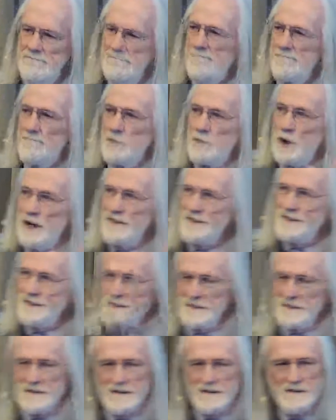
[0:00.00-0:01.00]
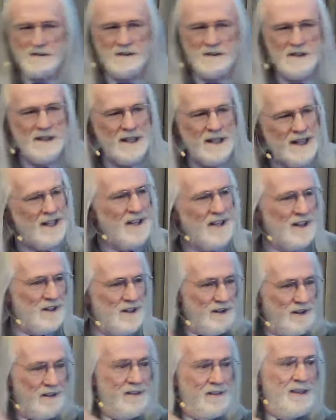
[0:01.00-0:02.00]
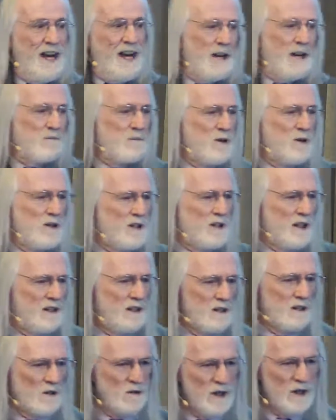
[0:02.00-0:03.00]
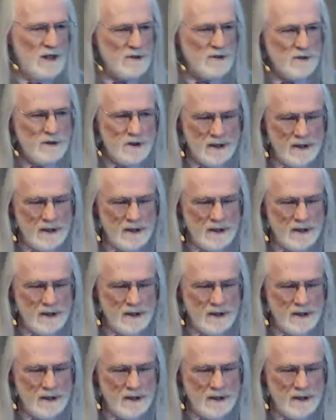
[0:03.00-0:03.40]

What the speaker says: presence in that particular restaurant.